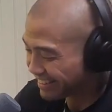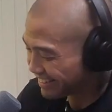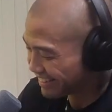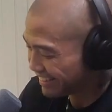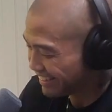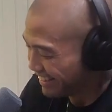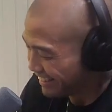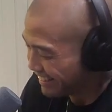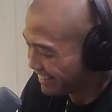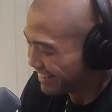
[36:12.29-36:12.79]

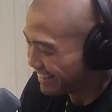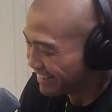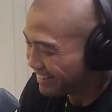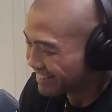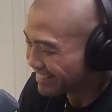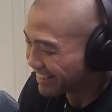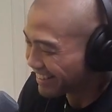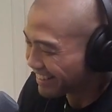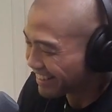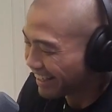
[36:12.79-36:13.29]

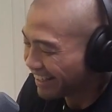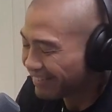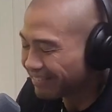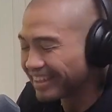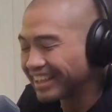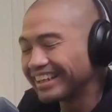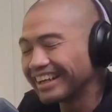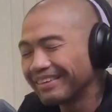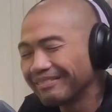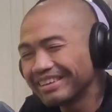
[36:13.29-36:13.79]
He's like, hey,
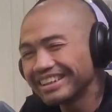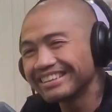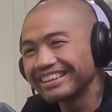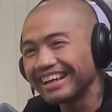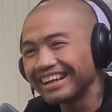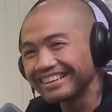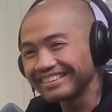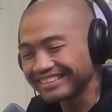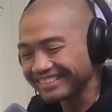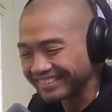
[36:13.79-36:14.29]
man, I meant to
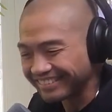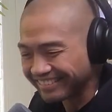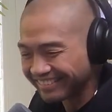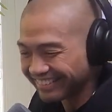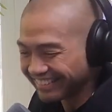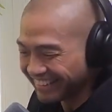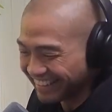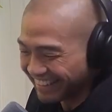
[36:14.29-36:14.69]
ask you.